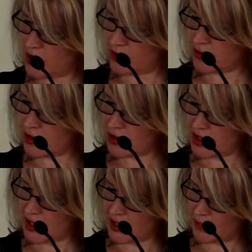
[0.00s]
where you've
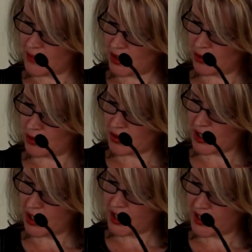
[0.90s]
got your
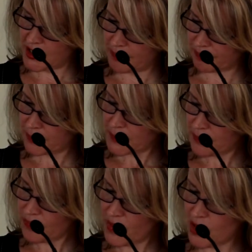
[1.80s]
client
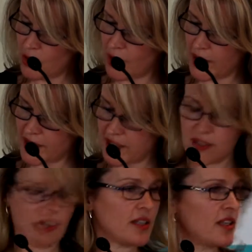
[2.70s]
who
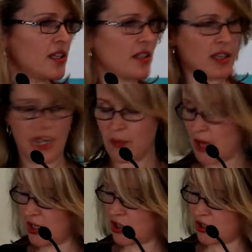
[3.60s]
asks the care
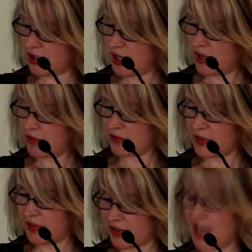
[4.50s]
manager
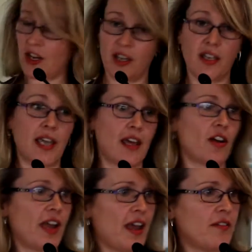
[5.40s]
if can
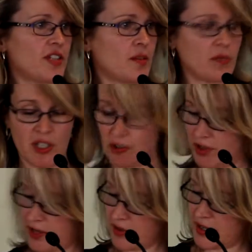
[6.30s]
I have something
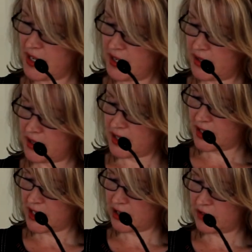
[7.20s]
or other.
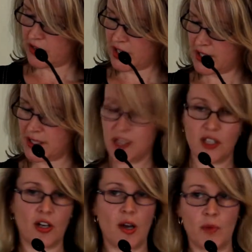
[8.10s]
The care advisor
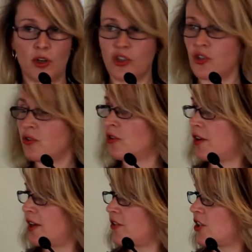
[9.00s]
says, I'm not sure,
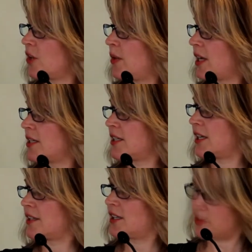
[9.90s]
I'll have to go back and
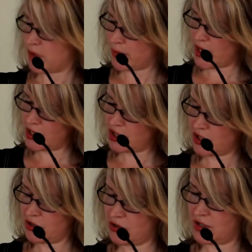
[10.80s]
take that to my
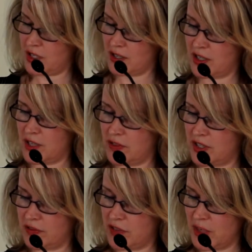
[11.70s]
manager, who then
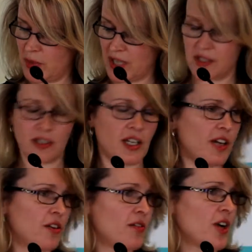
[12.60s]
gives the feedback to the
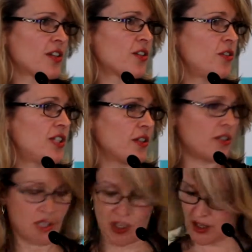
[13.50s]
care advisor, who
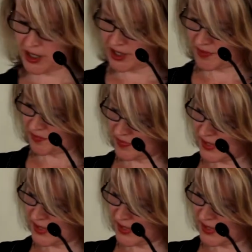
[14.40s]
tells the client.